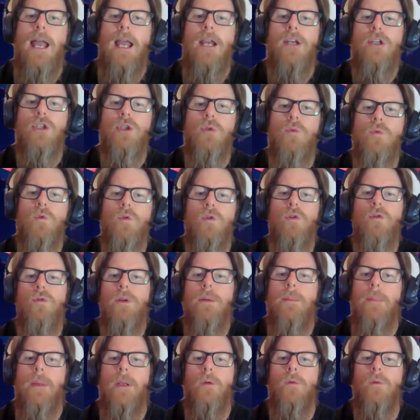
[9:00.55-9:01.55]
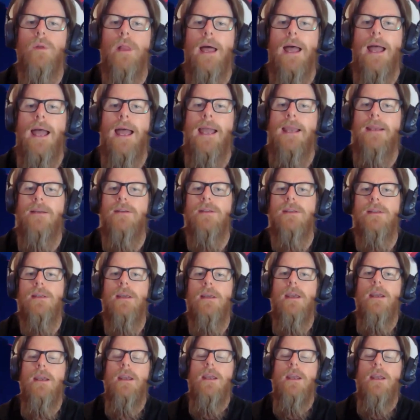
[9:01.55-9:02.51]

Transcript: actual criminal acts.